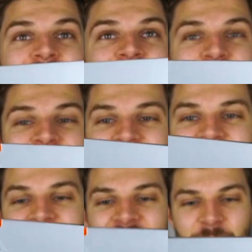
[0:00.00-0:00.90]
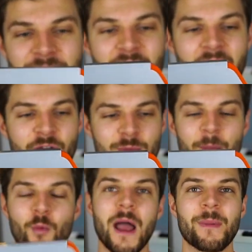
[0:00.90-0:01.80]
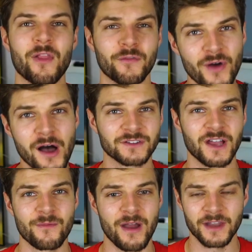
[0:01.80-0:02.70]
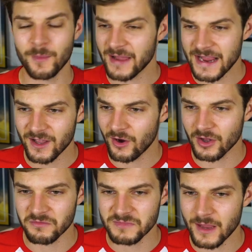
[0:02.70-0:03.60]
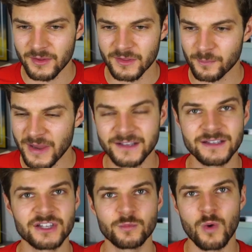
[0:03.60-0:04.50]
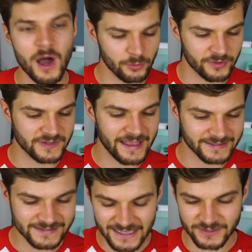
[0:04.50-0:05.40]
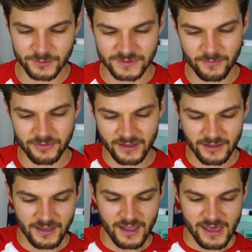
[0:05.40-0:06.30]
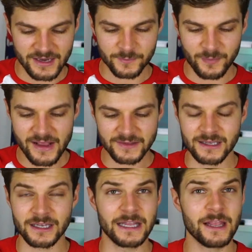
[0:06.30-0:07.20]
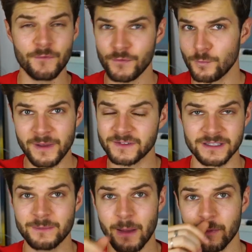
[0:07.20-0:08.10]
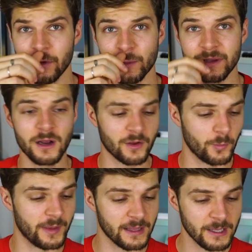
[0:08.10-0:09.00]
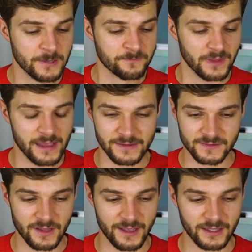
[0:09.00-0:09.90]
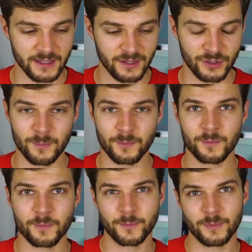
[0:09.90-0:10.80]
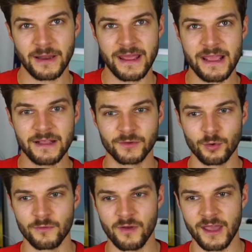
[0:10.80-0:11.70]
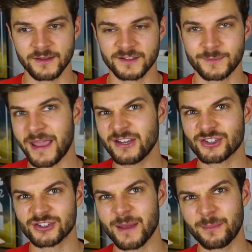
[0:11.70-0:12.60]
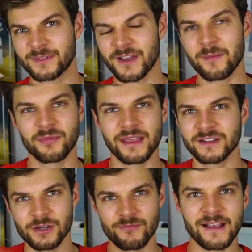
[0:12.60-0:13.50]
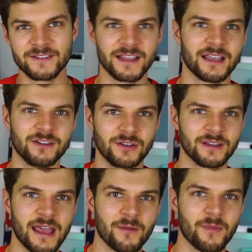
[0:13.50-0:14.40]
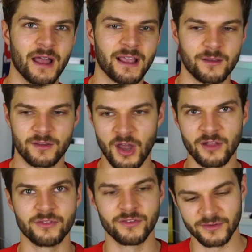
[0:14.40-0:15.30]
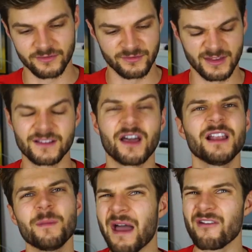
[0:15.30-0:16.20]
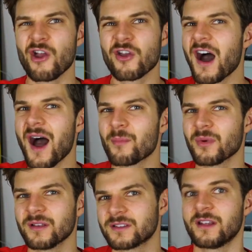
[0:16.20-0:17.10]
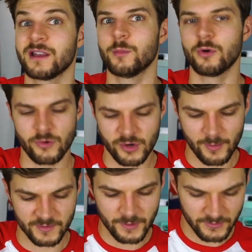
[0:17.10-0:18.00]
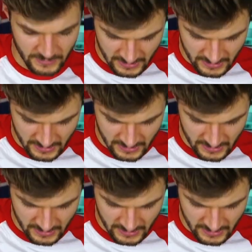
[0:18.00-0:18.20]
This really excites me. I remember Wipeout the first time around. I played it on maybe the PlayStation 1 or the Sega Saturn or something. And it's basically, if you missed it, maybe you're a bit younger than me, it's like you play sort of like spaceship type thing, and you're racing, and you can get like guns, and it's kind of like Mario Kart, but slightly more grown up, I suppose.